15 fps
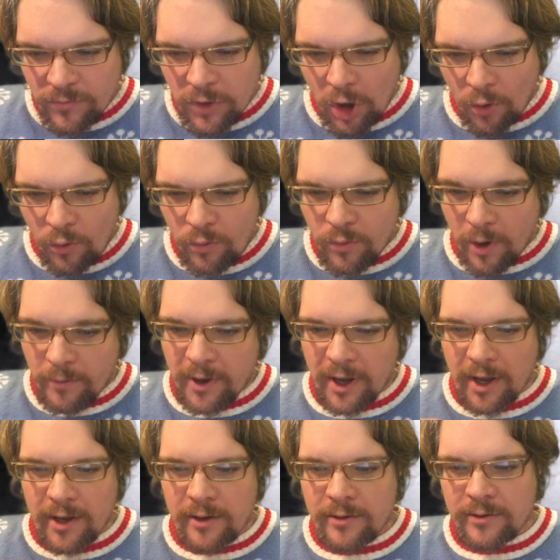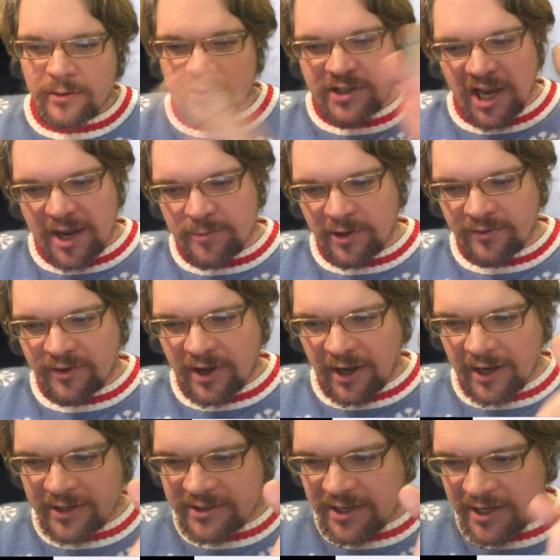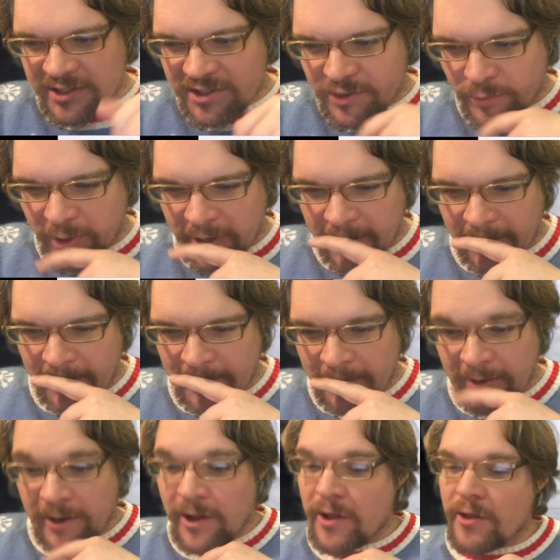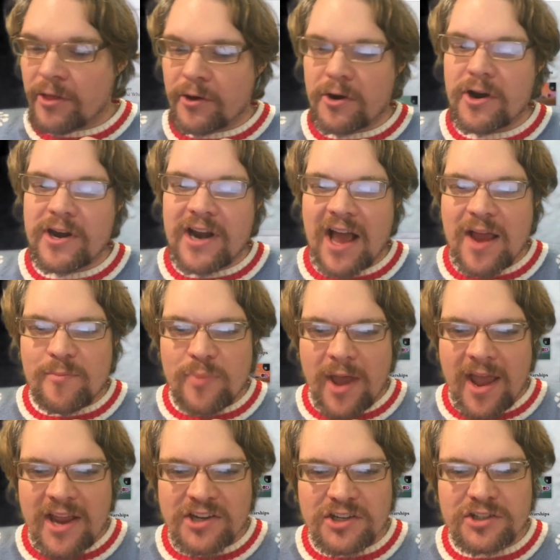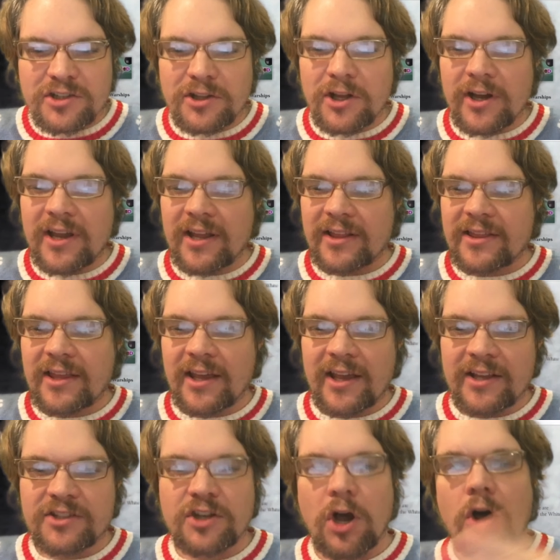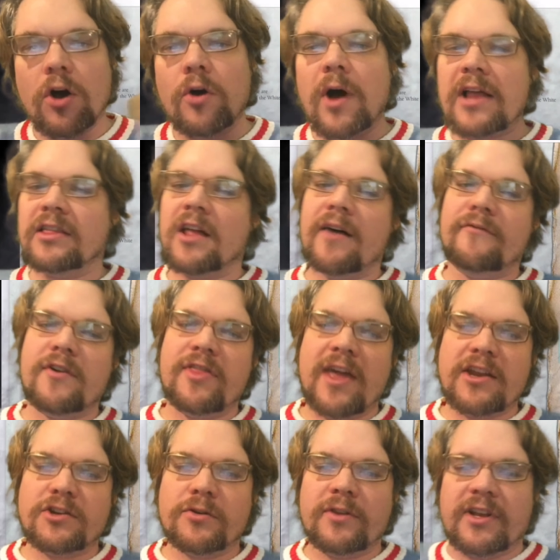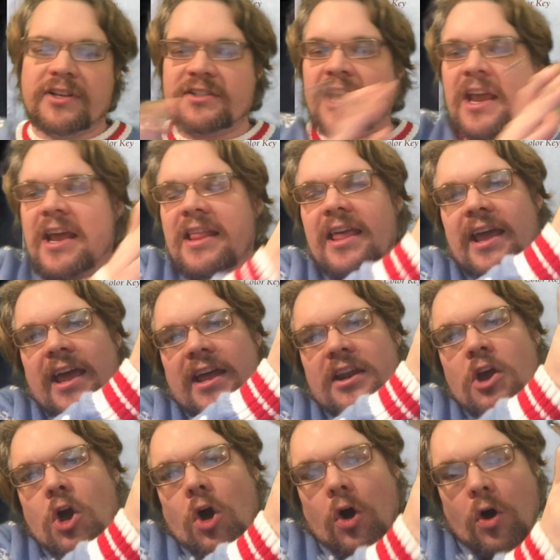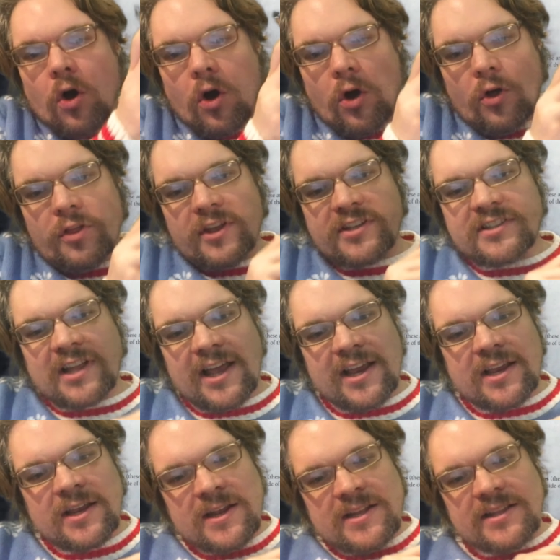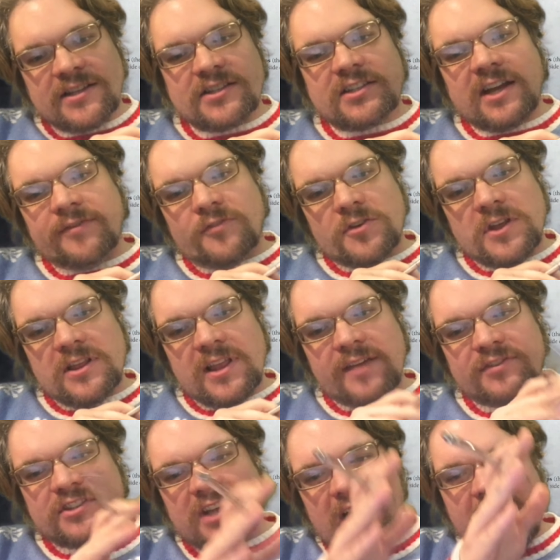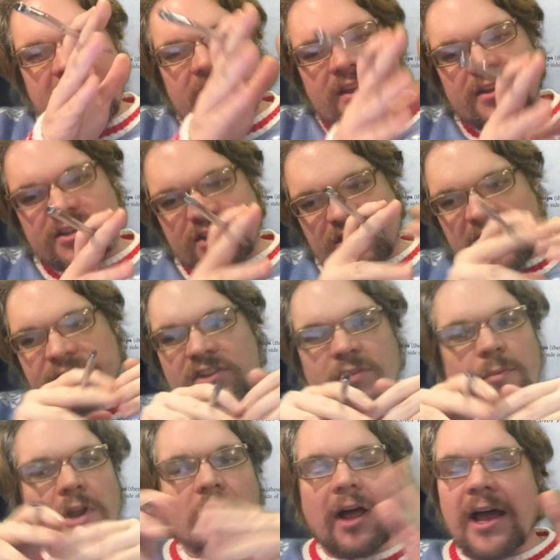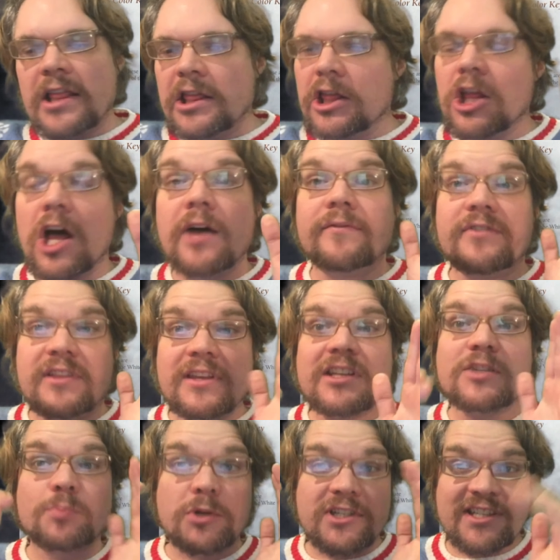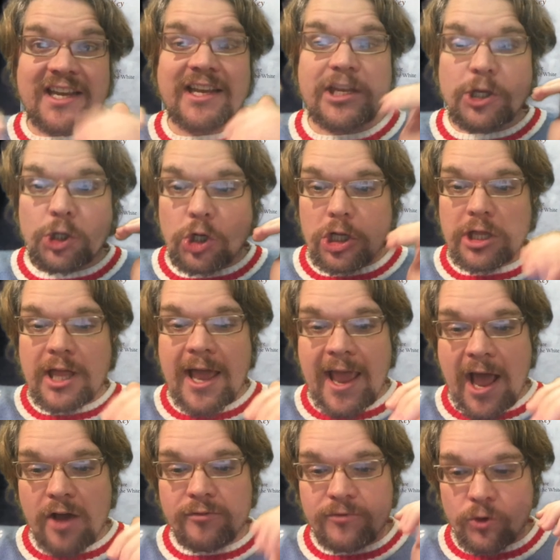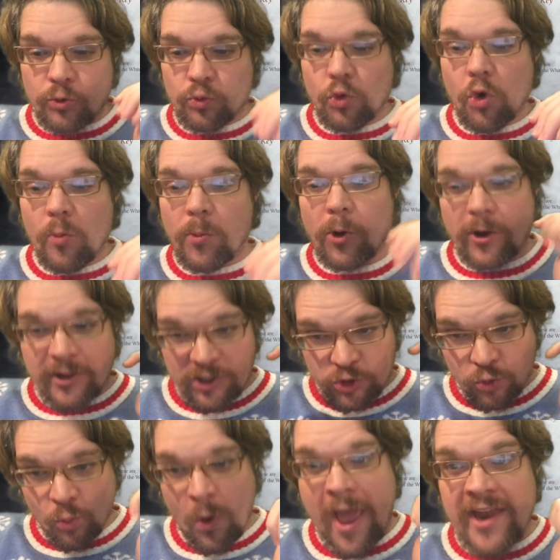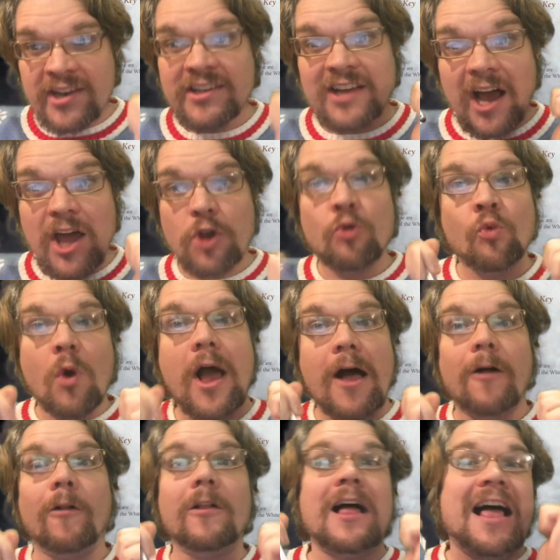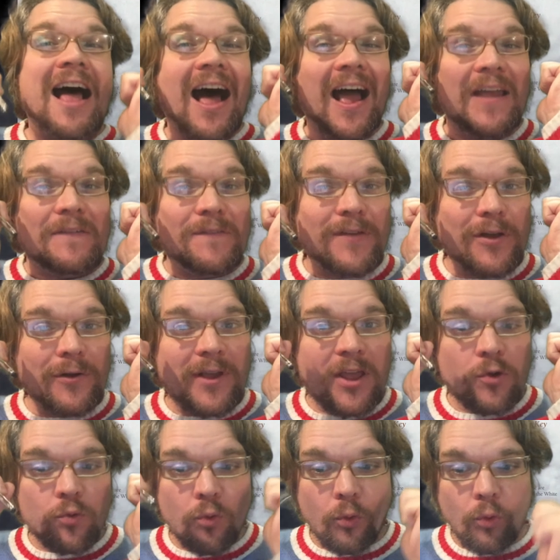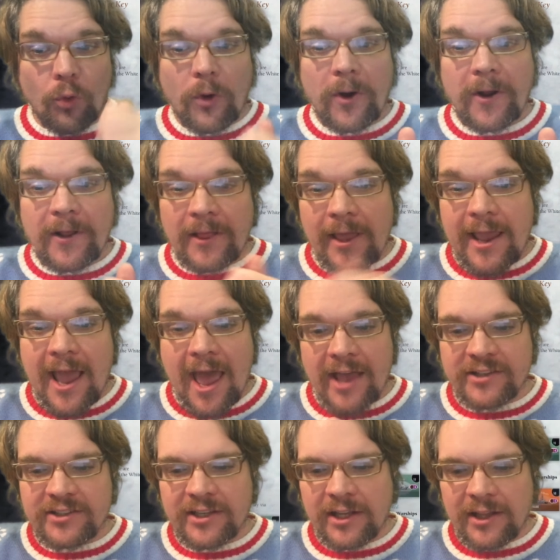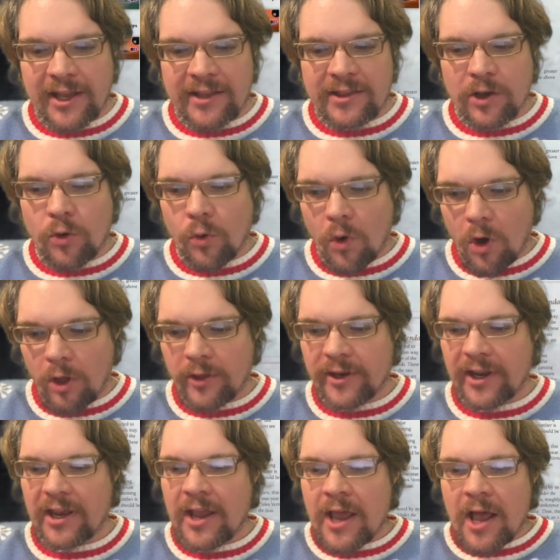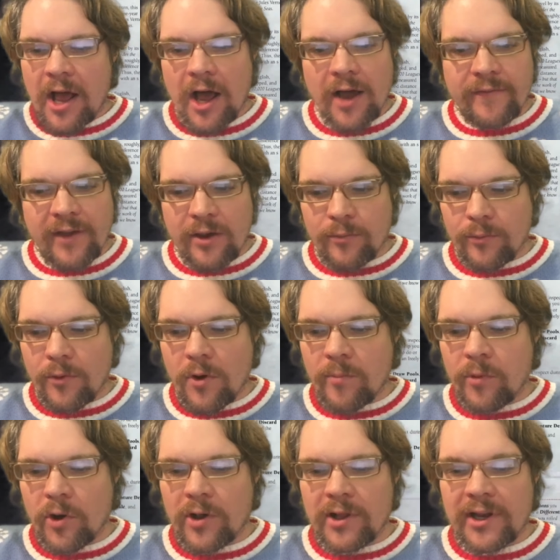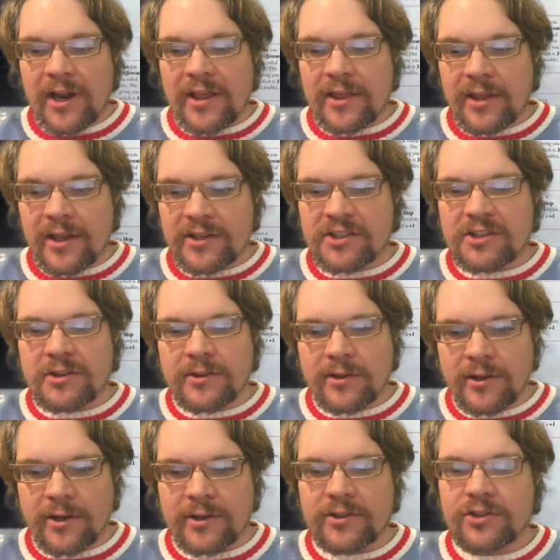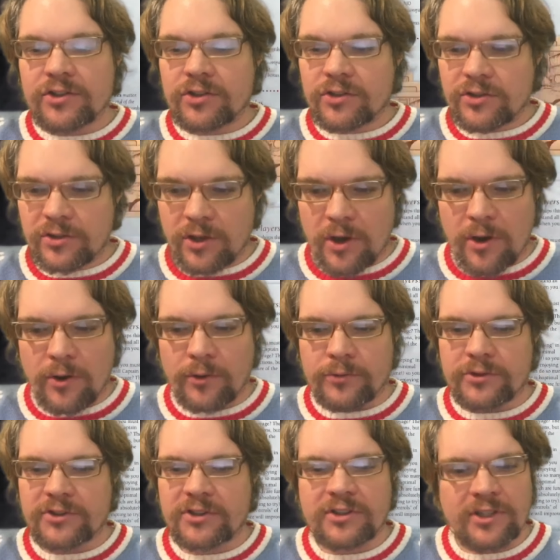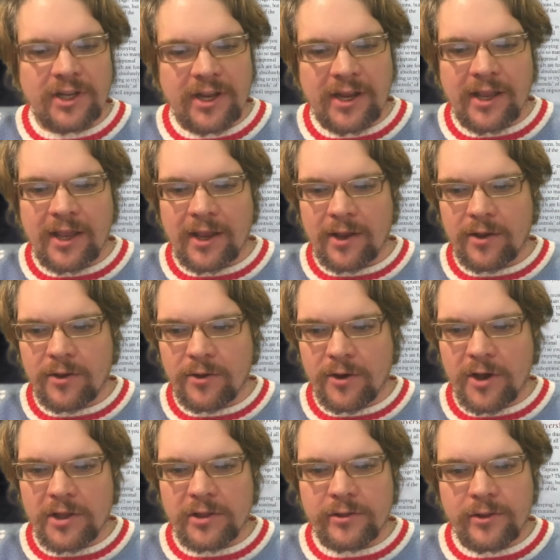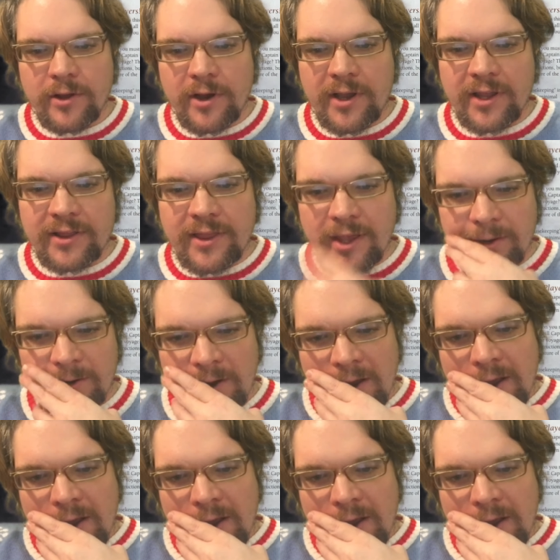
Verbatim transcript: Ooh, okay. Table of contents. So we're getting 39 pages. Look at this. Oh, I love when they do this. They got all this like the stuff on the left side and then the stuff in the middle. I love this particular layout for rule booklets. When done well, I feel can really escalate the quality of a rule booklet. And this looks so stinking good. Look at that.